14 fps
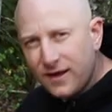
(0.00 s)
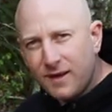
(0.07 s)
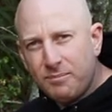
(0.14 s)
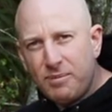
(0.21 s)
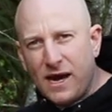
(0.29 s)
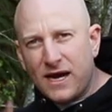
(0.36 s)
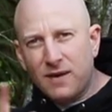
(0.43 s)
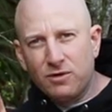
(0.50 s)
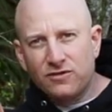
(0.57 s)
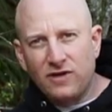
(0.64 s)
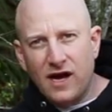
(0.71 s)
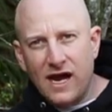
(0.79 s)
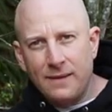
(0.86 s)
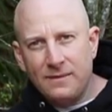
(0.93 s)
Impeccable
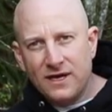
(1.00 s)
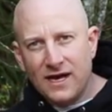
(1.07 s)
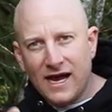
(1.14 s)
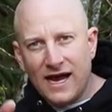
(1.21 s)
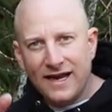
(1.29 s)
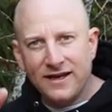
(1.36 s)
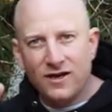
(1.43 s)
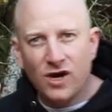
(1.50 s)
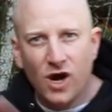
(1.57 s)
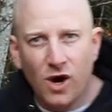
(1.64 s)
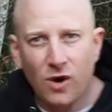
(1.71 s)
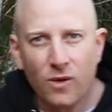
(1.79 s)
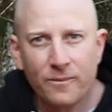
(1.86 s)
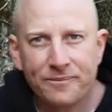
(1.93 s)
timing, I
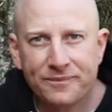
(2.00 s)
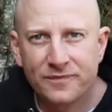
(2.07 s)
know.